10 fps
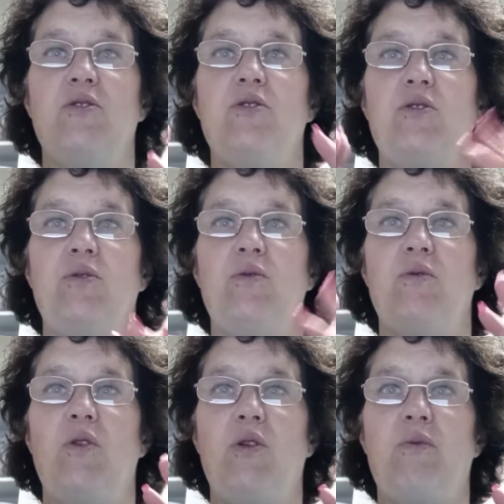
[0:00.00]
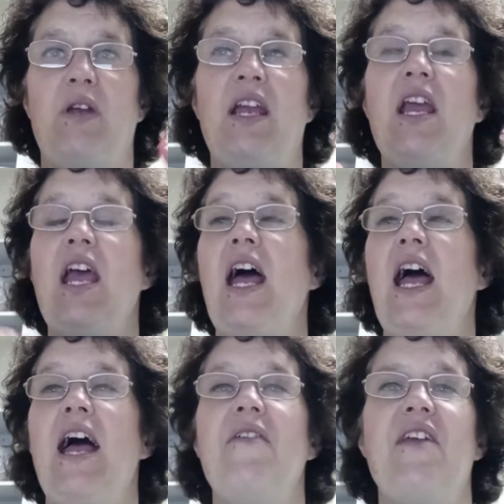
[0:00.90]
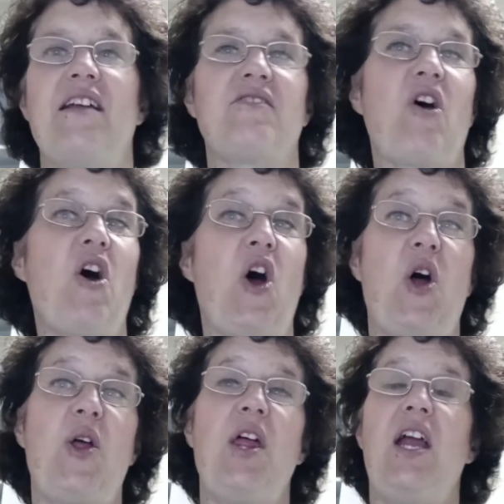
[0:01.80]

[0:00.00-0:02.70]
2, 3, and that's all.